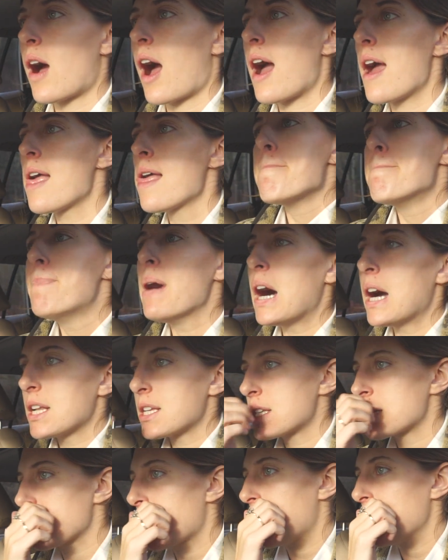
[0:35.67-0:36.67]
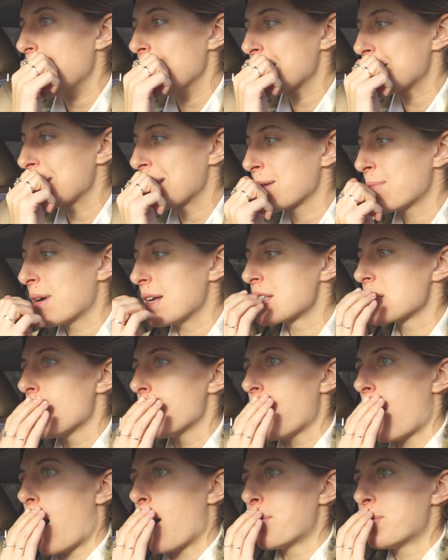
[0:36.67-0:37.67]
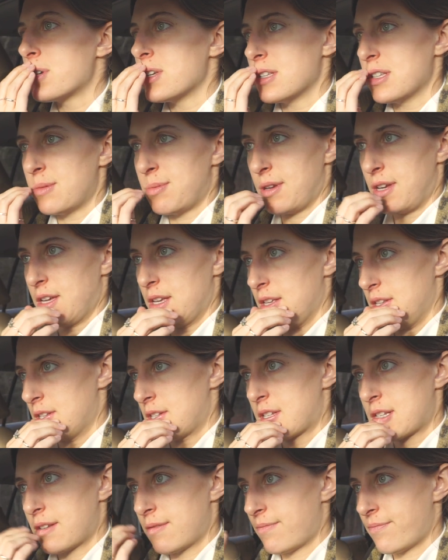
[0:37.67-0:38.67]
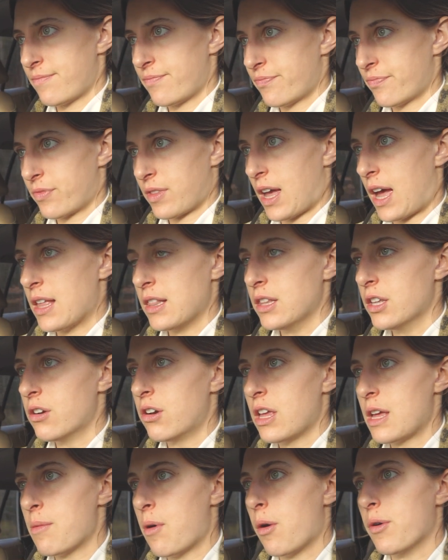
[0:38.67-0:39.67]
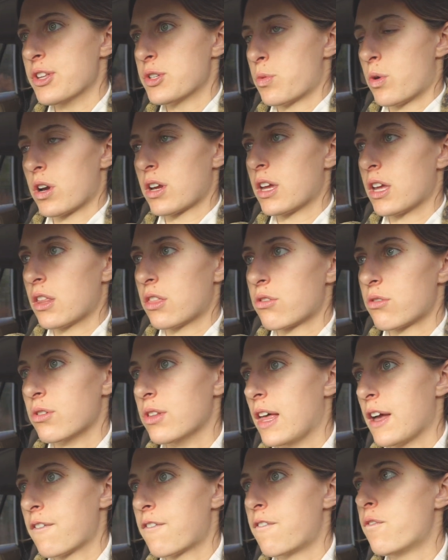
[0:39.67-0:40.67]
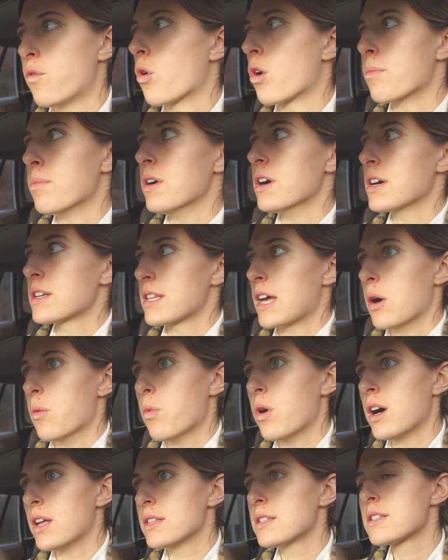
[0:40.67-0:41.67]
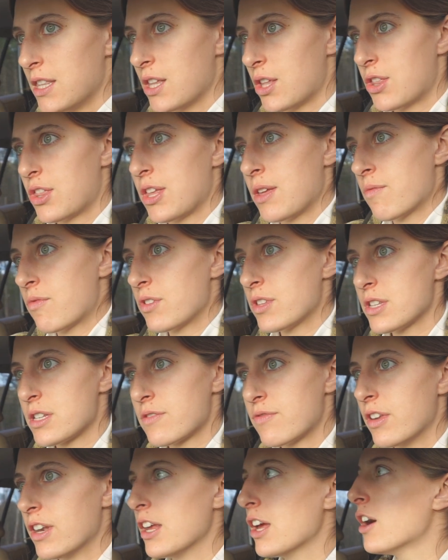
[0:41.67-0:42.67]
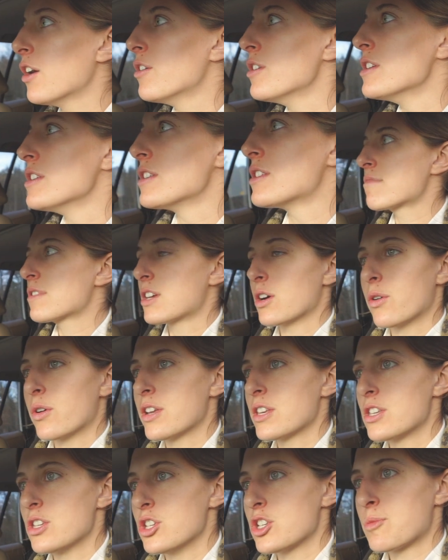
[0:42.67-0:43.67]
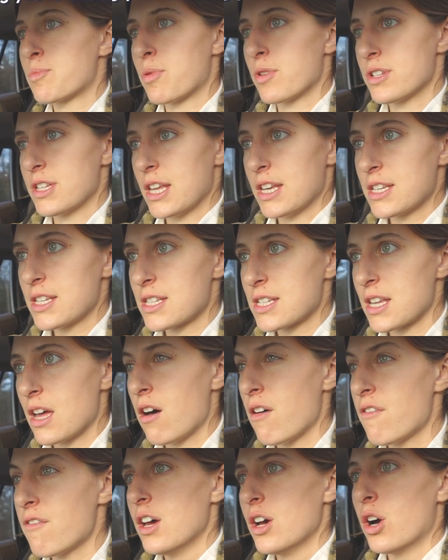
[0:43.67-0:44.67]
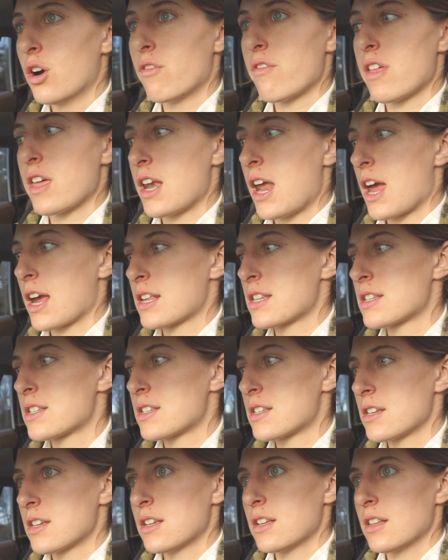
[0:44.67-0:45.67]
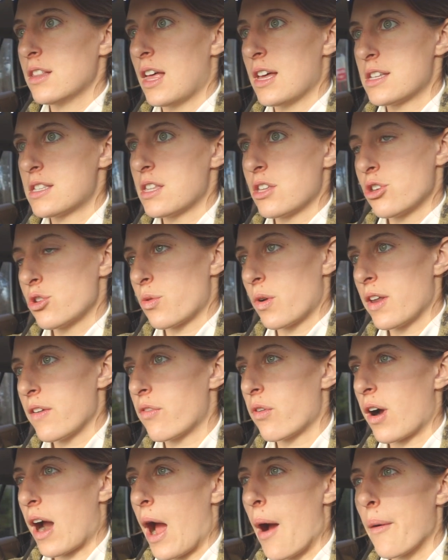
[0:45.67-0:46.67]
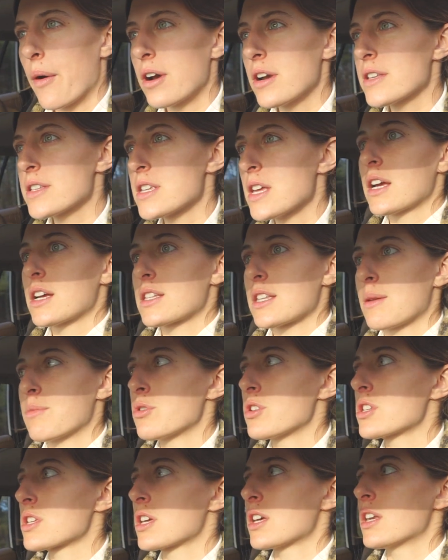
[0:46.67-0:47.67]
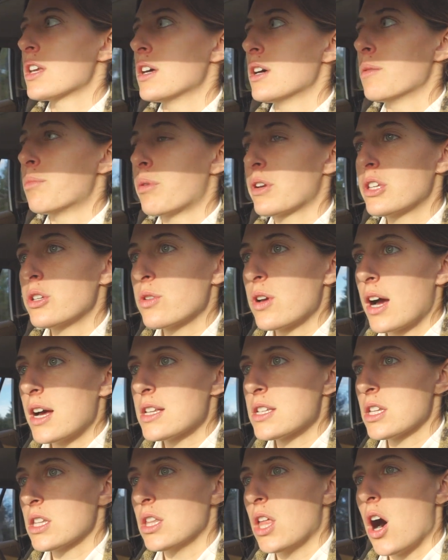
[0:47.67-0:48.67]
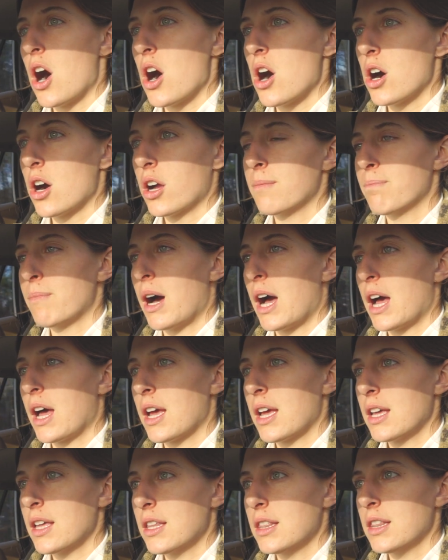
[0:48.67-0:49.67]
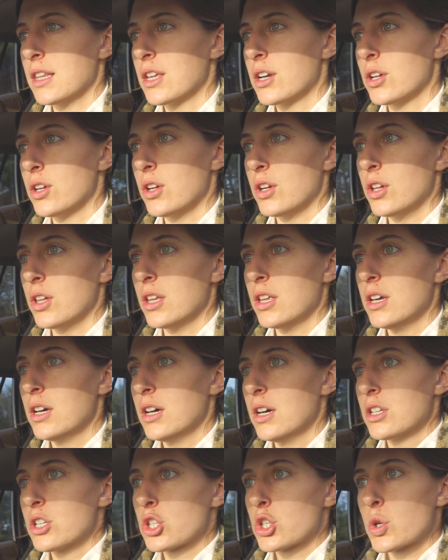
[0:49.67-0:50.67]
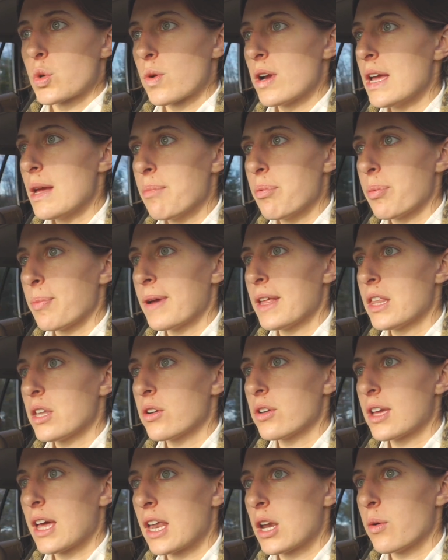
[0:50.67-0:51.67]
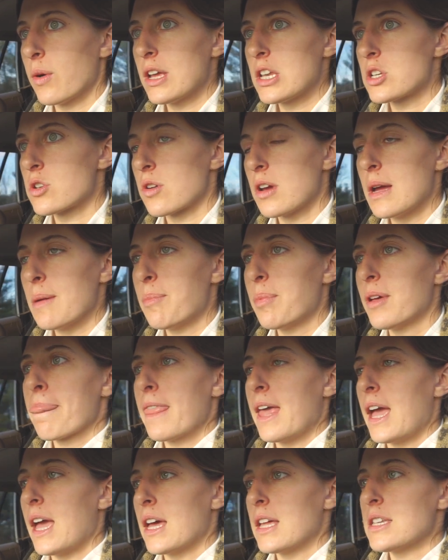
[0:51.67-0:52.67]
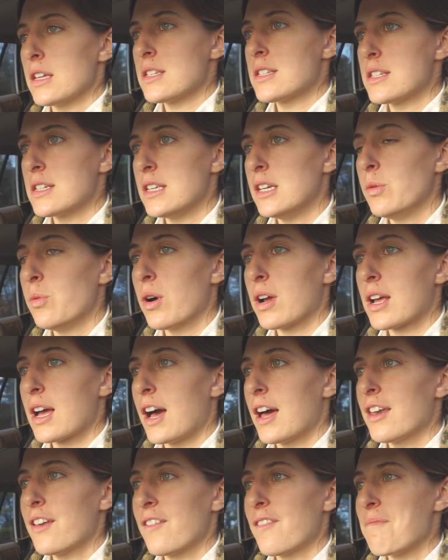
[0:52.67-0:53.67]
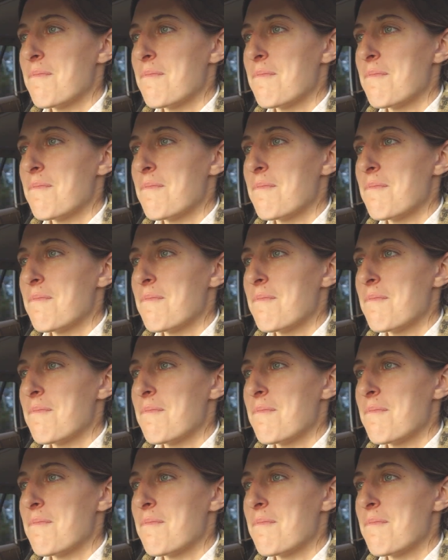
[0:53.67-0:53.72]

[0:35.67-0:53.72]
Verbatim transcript: high, but I like to give myself options because I literally am always working through like four books at once. The theme for this video is going to just present itself over the next less than 24 hours because I'm just gonna bring you guys along my little trip, my little getaway trip, and see what kind of